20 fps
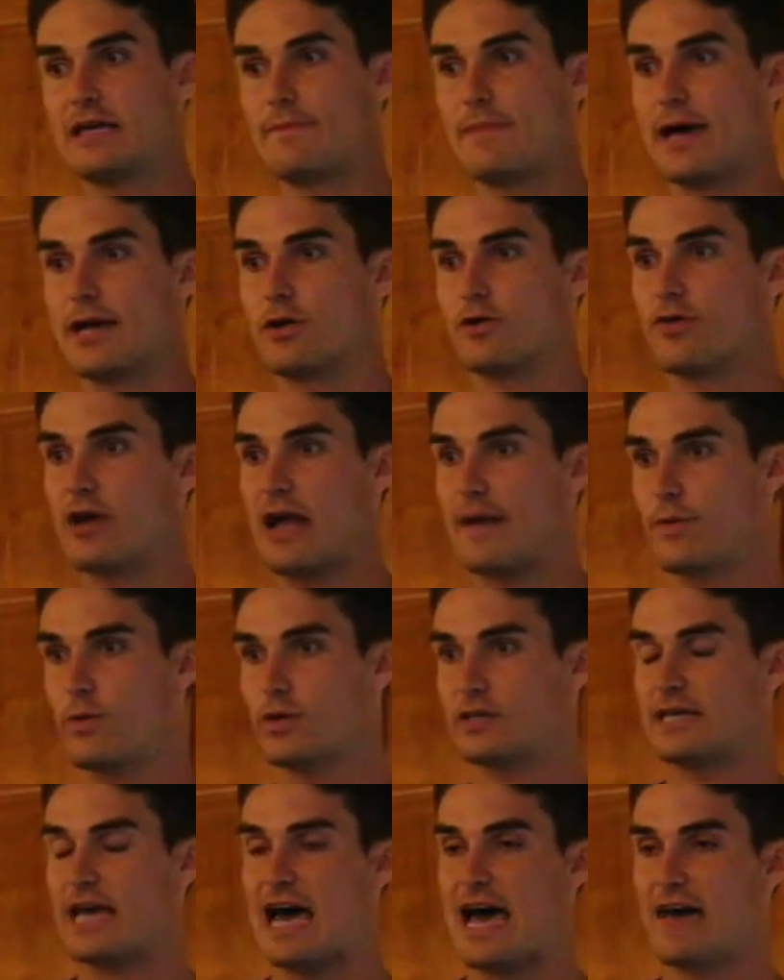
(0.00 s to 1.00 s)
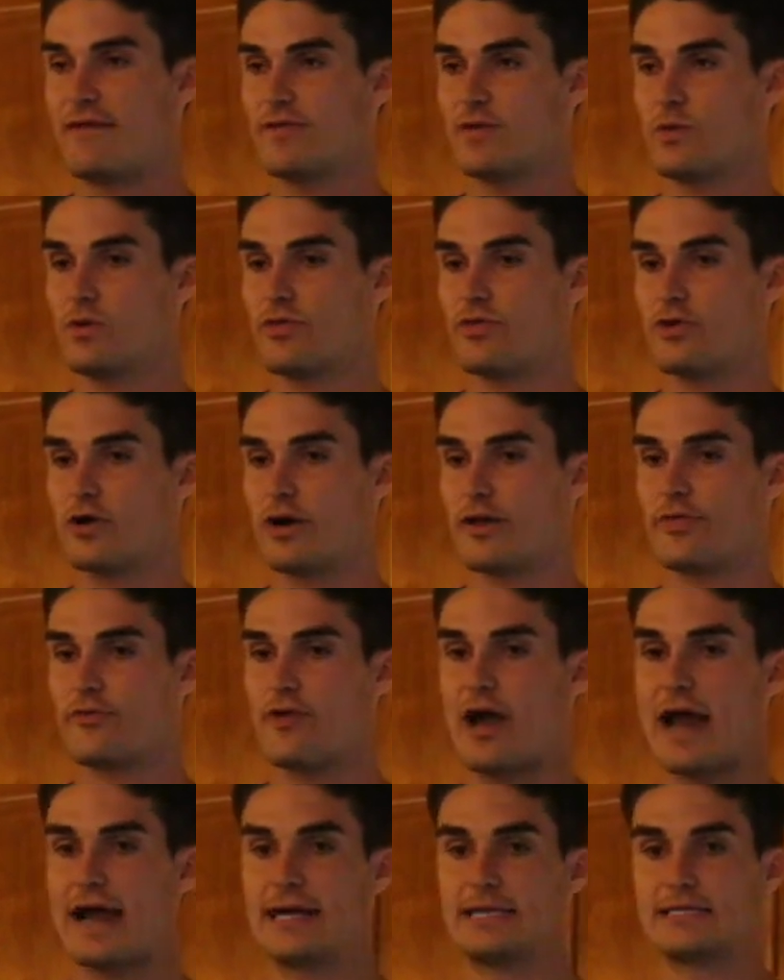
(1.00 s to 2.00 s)
that my grandma was having with her
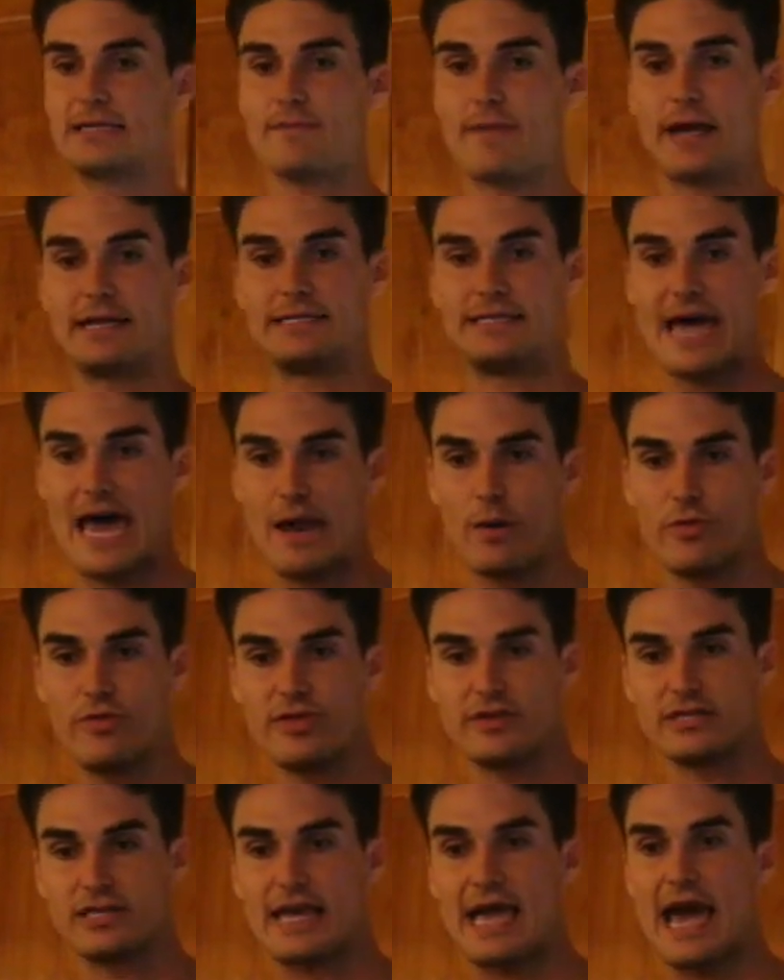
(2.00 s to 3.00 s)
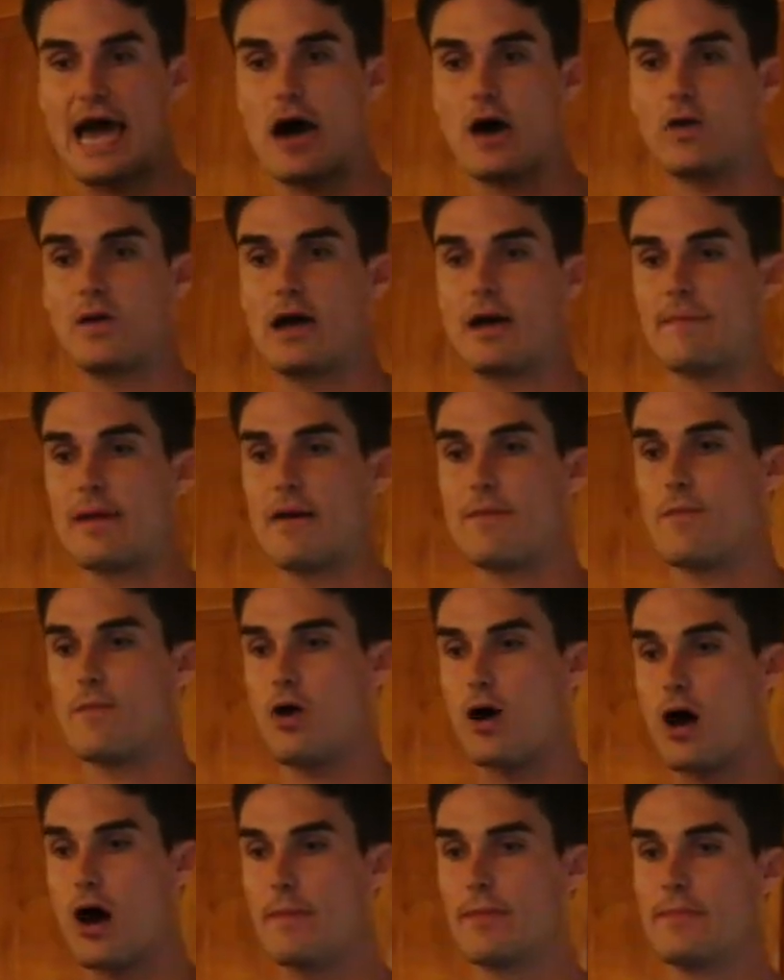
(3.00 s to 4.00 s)
arthritis, and my dad with his gout, and my
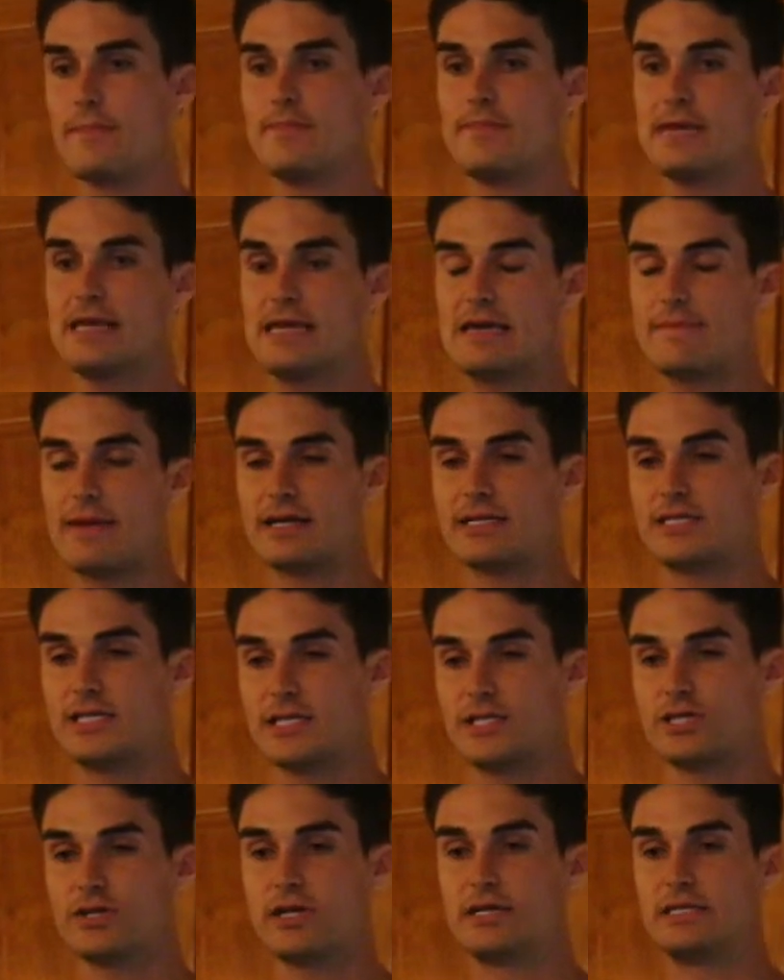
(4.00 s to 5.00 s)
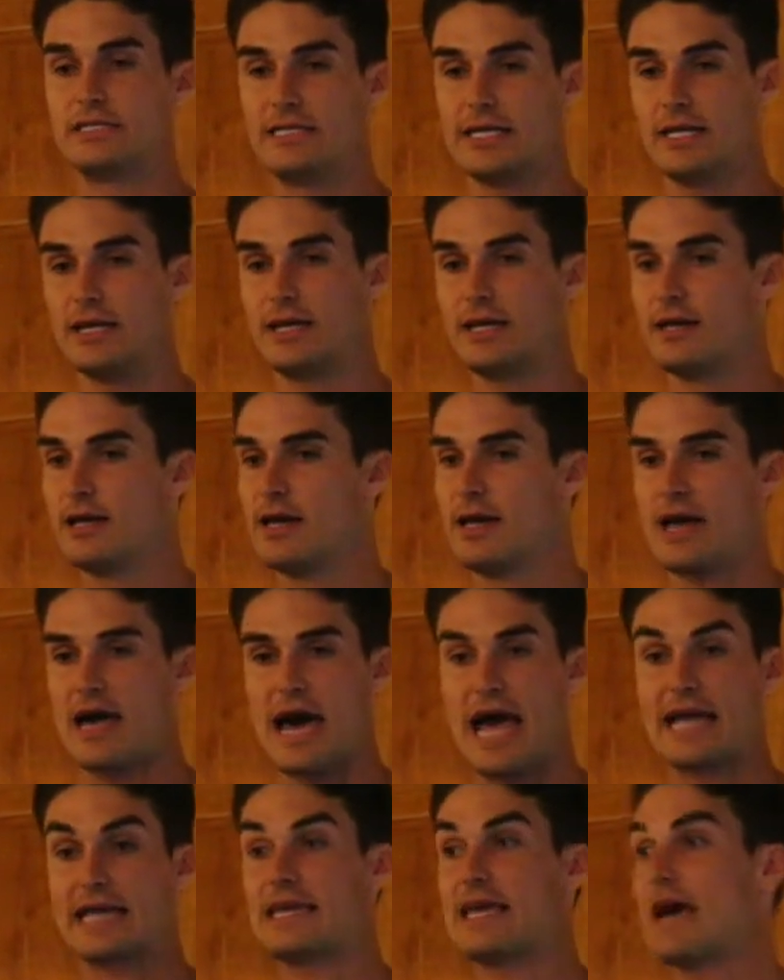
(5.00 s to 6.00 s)
mom, and me, and my sister, and Dylan,
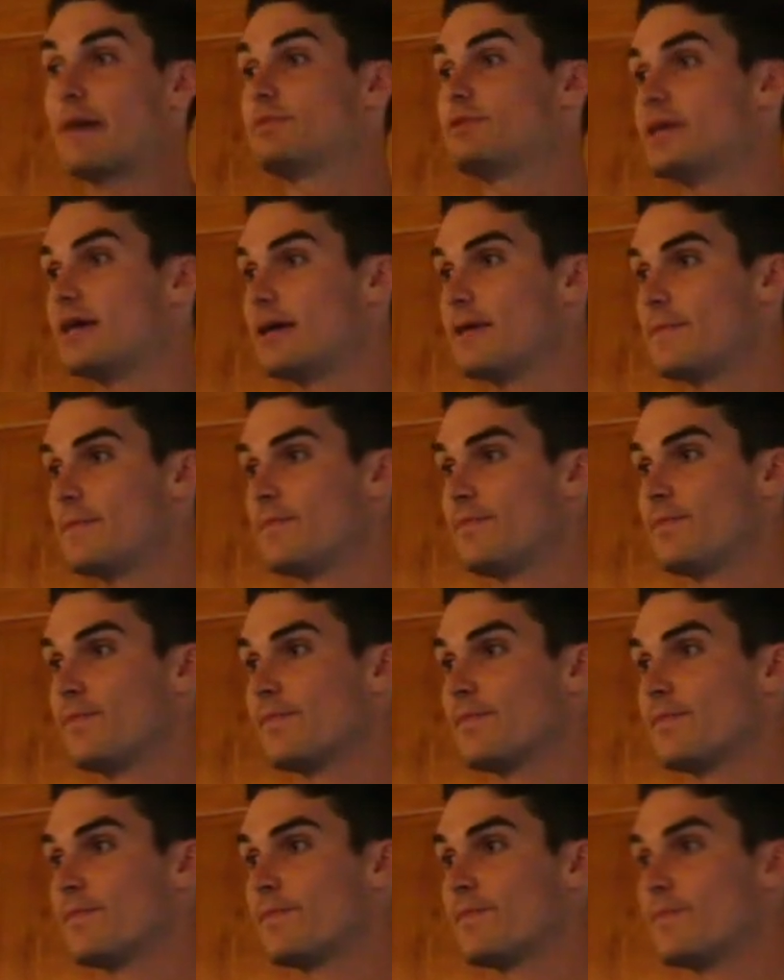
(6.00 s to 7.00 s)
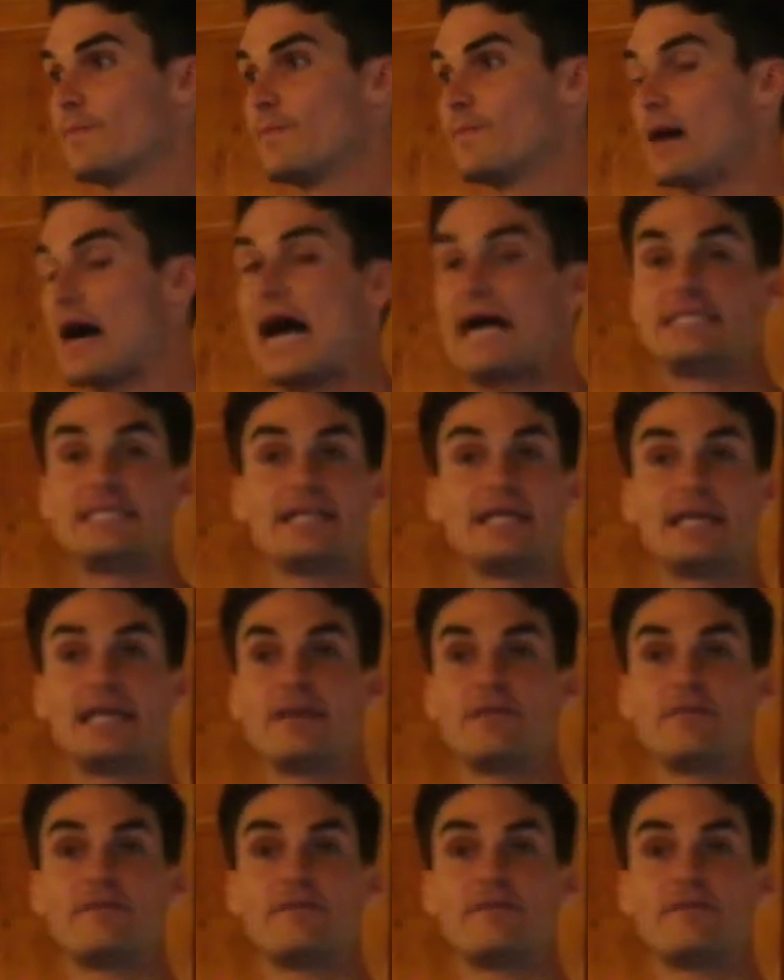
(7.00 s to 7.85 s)
I kept it. I didn't get